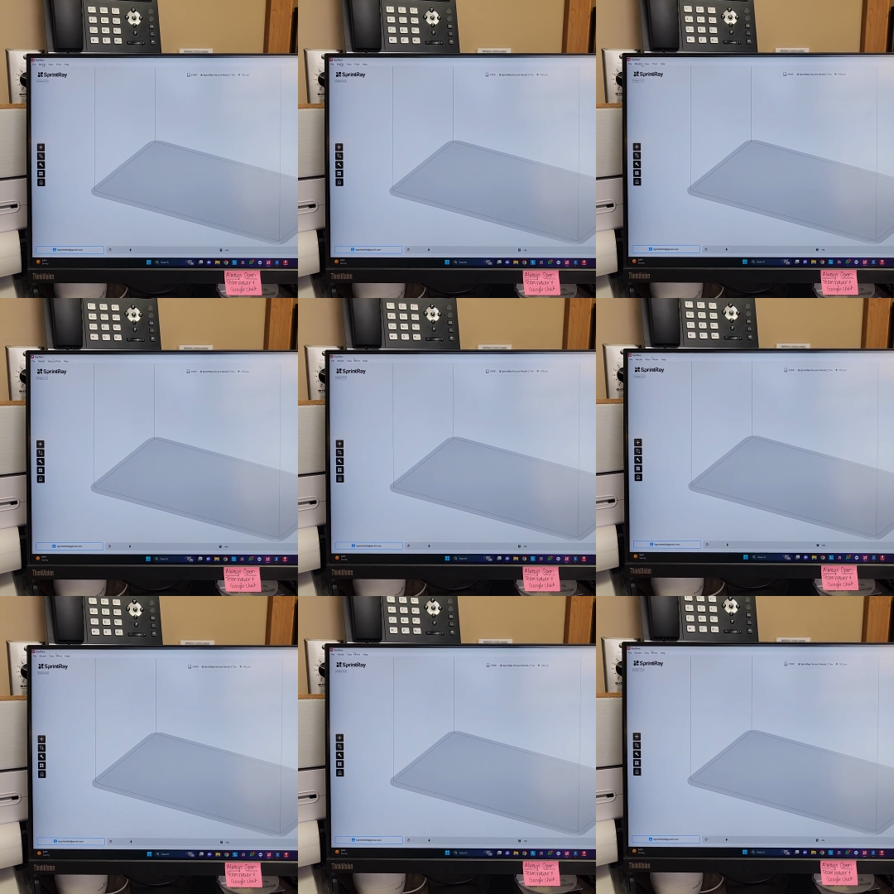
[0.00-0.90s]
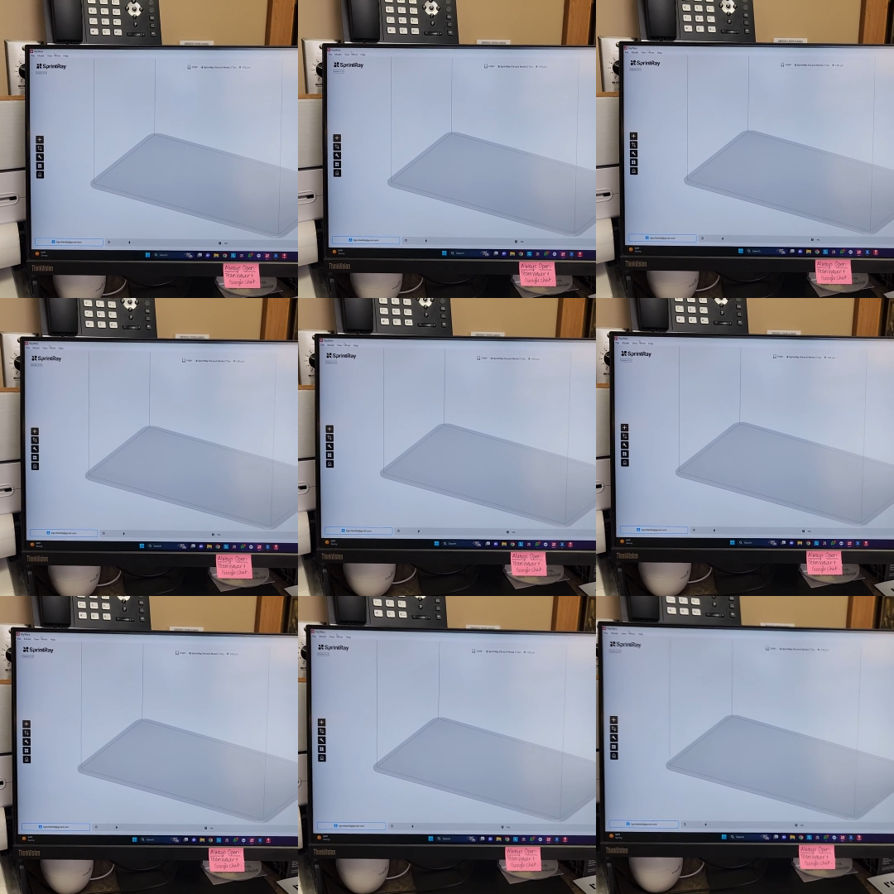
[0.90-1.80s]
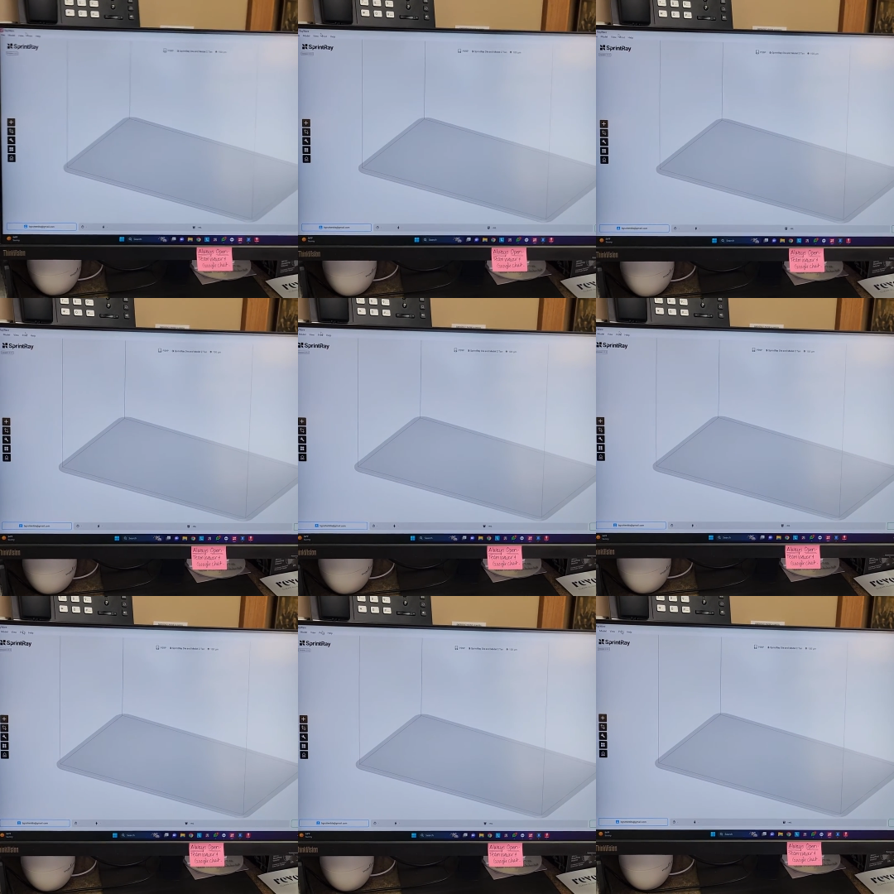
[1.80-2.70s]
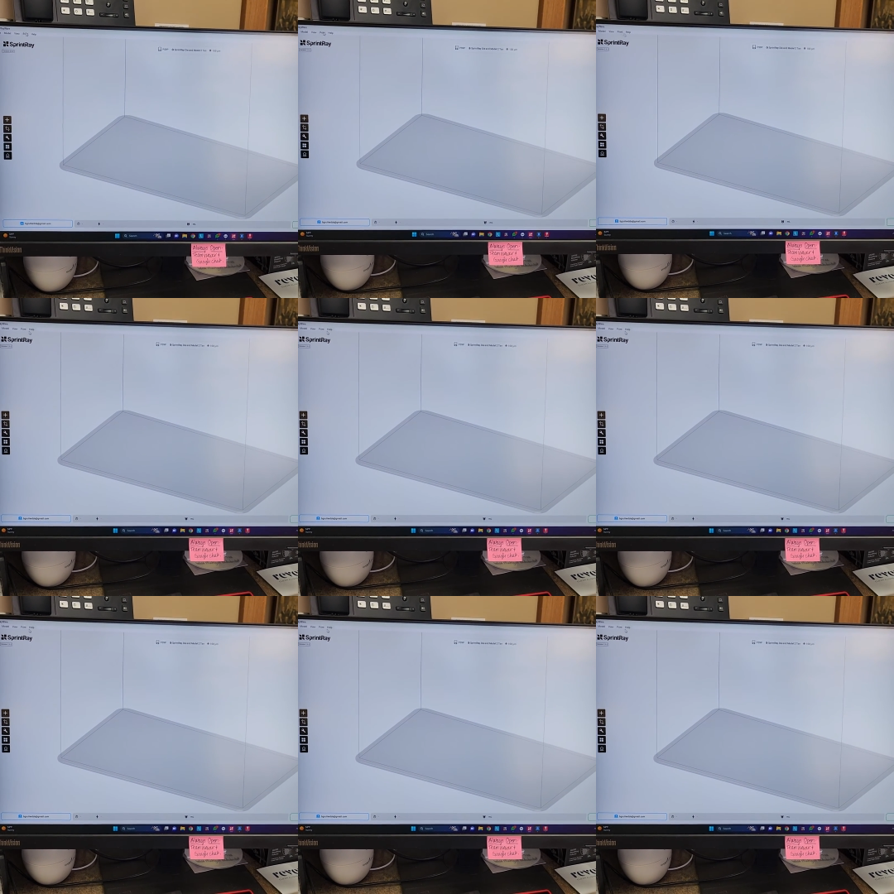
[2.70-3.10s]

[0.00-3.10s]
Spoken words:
Nobody's mouth can be seen.